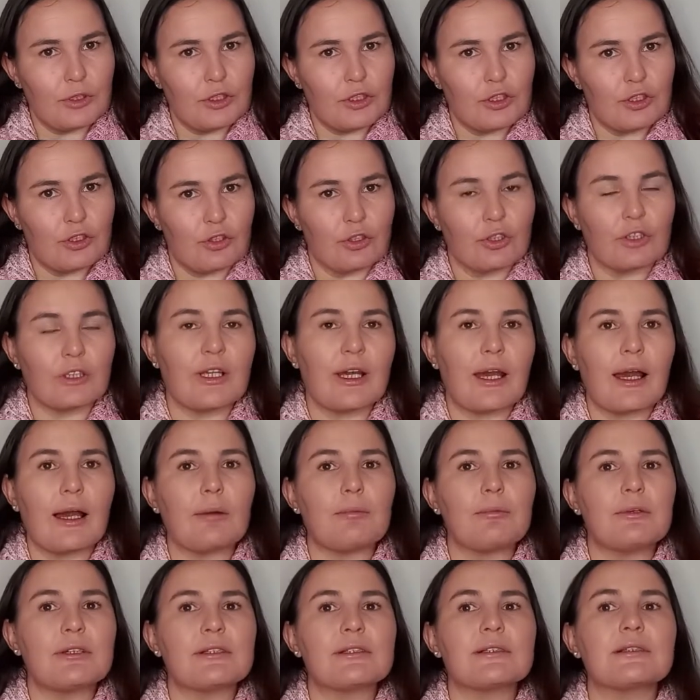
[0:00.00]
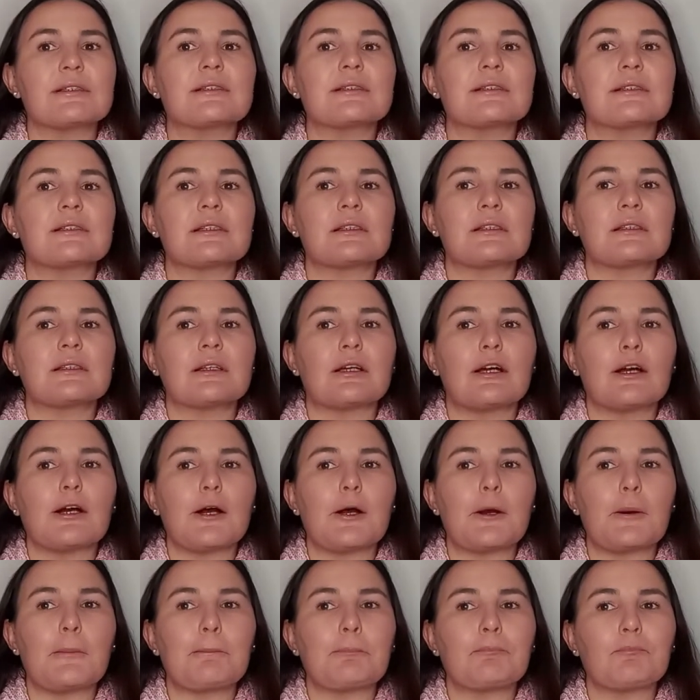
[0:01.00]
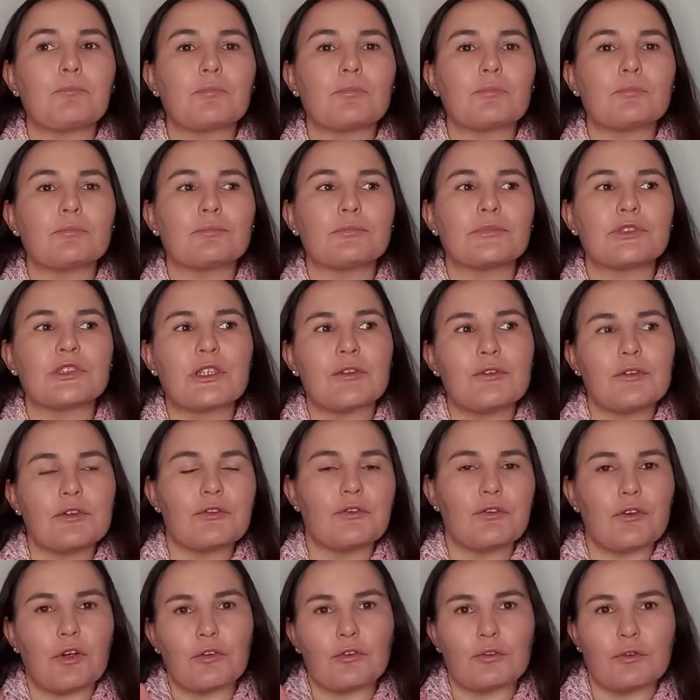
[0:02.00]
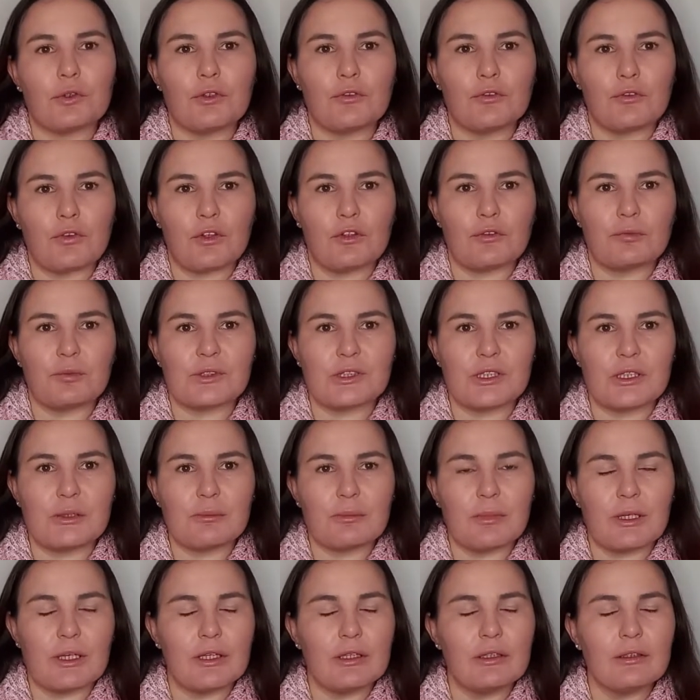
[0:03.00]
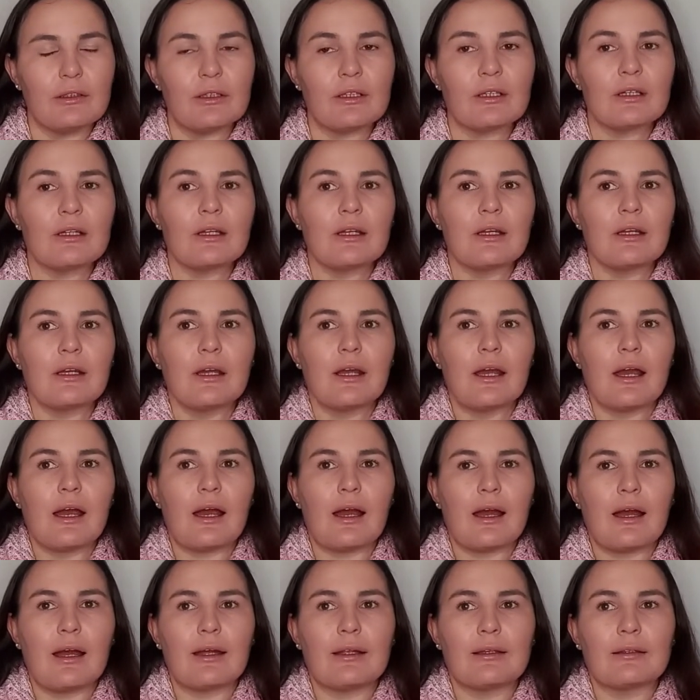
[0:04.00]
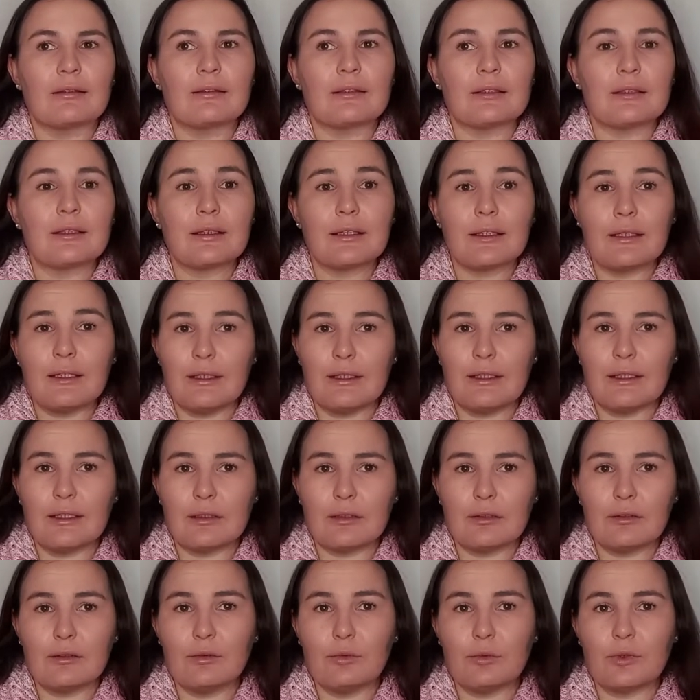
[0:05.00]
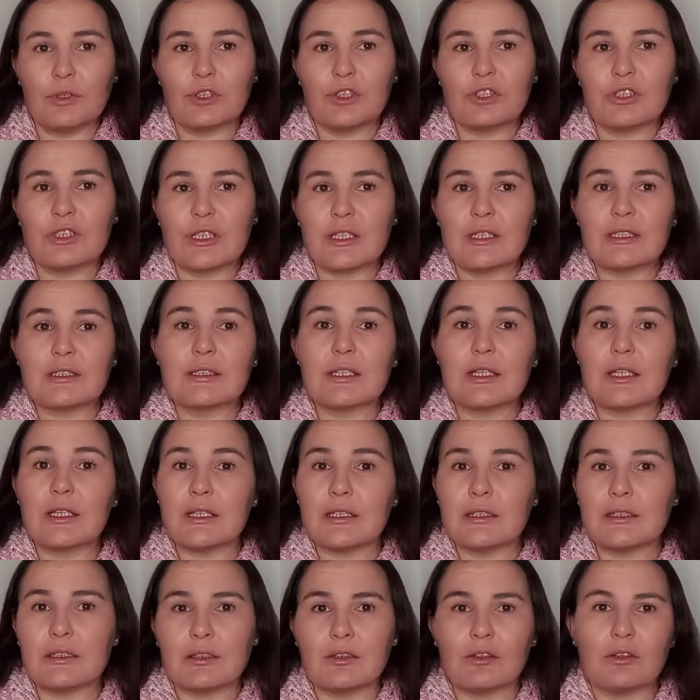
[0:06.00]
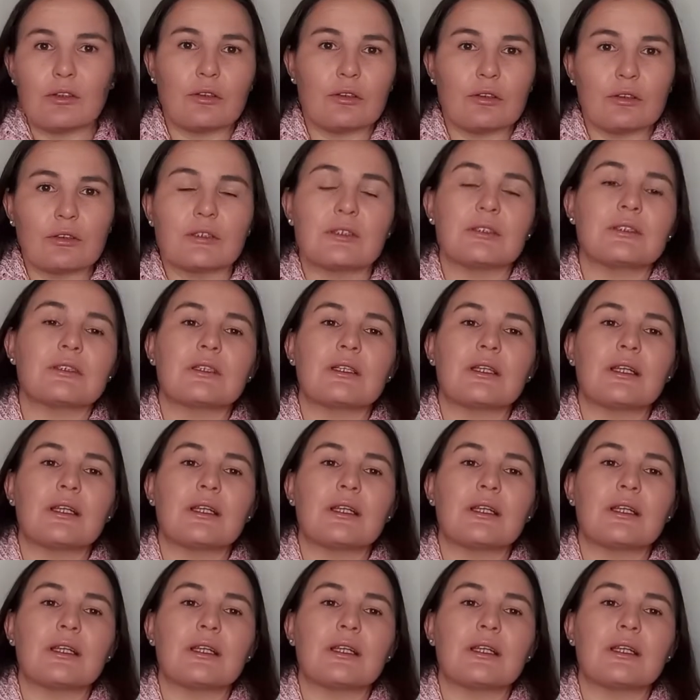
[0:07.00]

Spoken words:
is Knotty Habits 75-25% blend, and Cleo, which is Esteresa yarns,